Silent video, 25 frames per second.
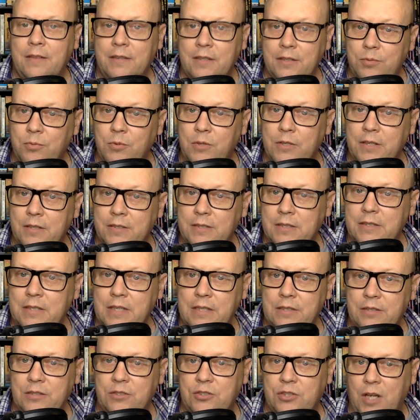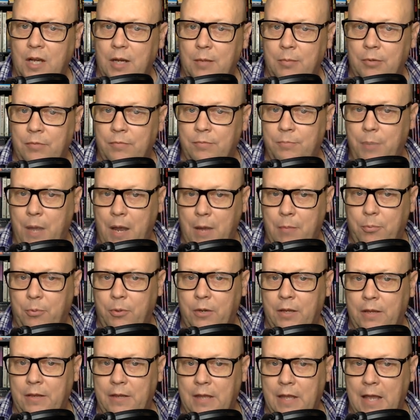This one does a decent job of
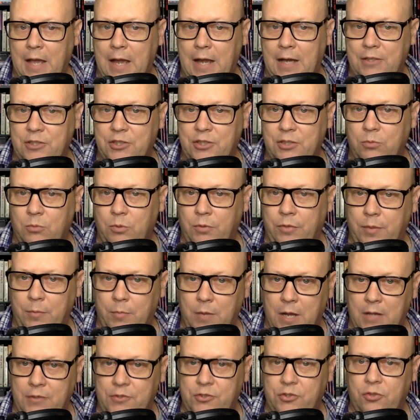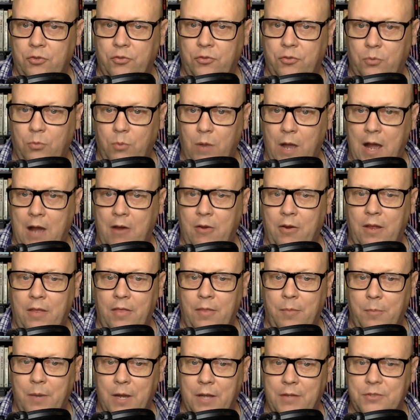peppering the action with the monster throughout,
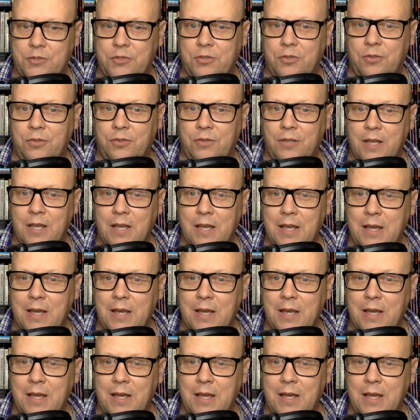and the monster